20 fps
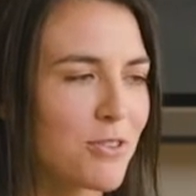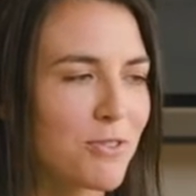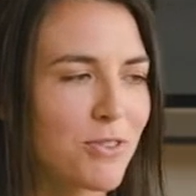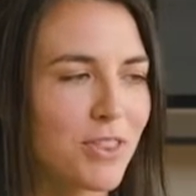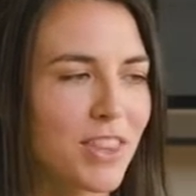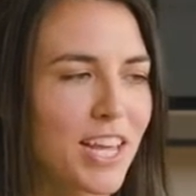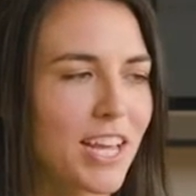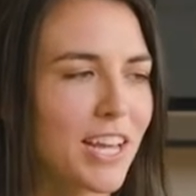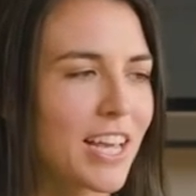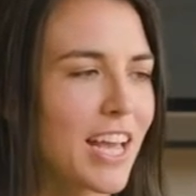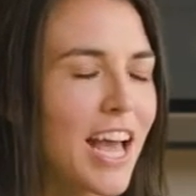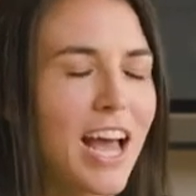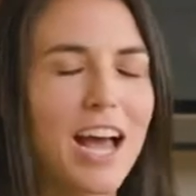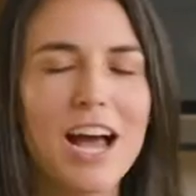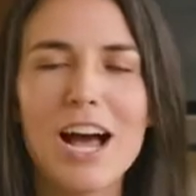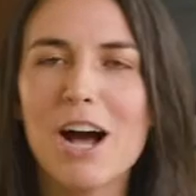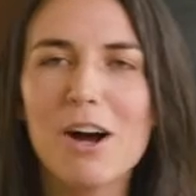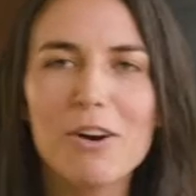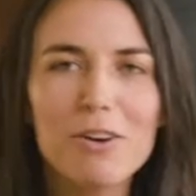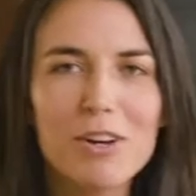And you think,
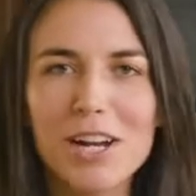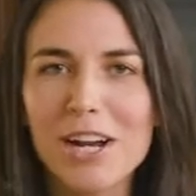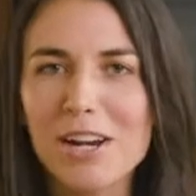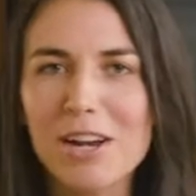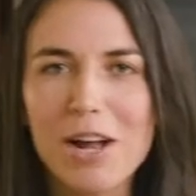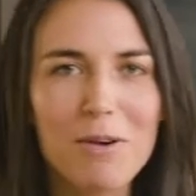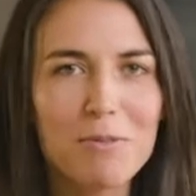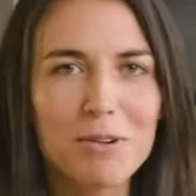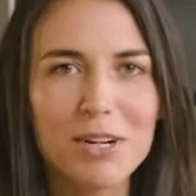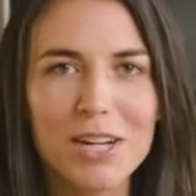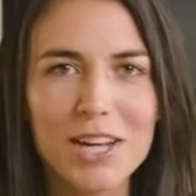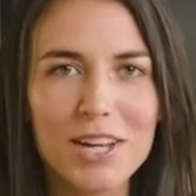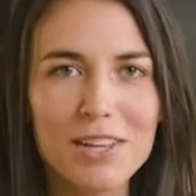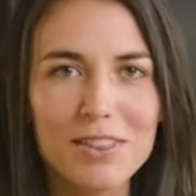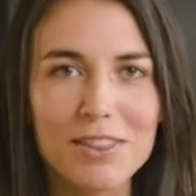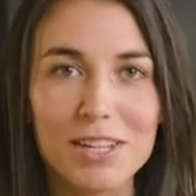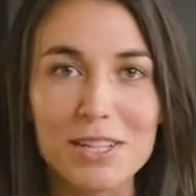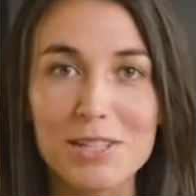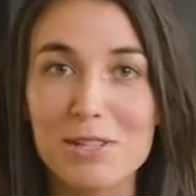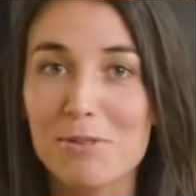how could I not want to
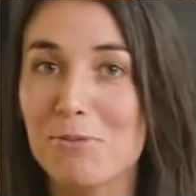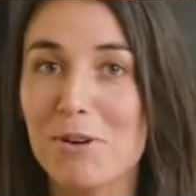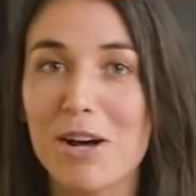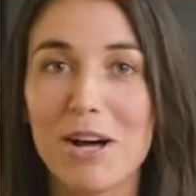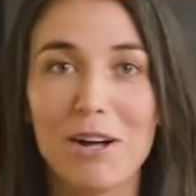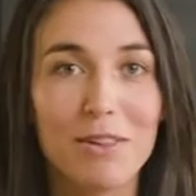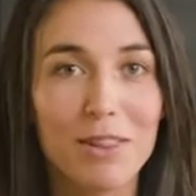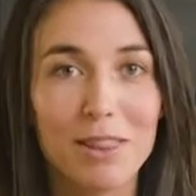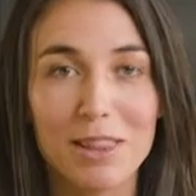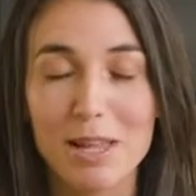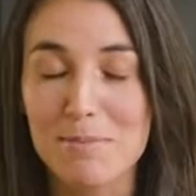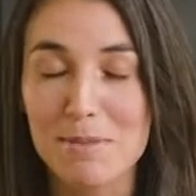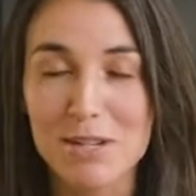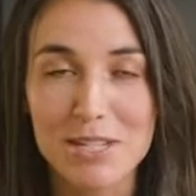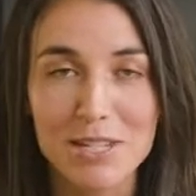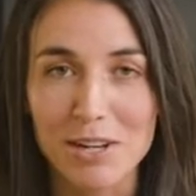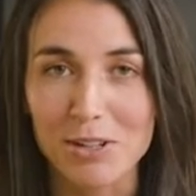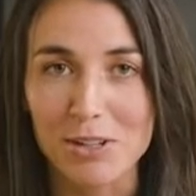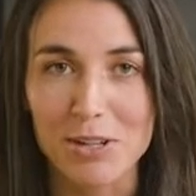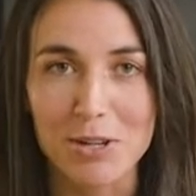eat these? Well, let me
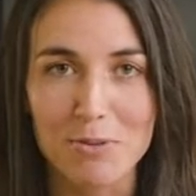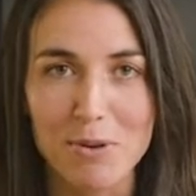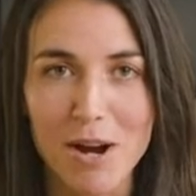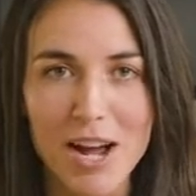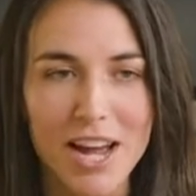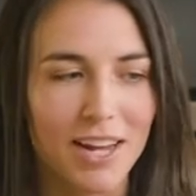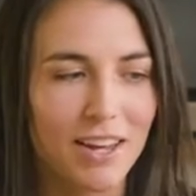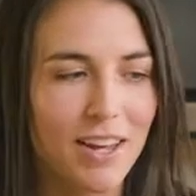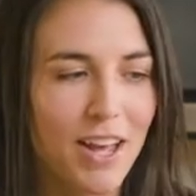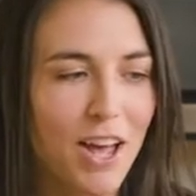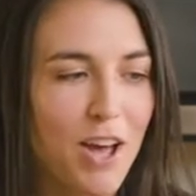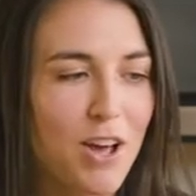tell you why.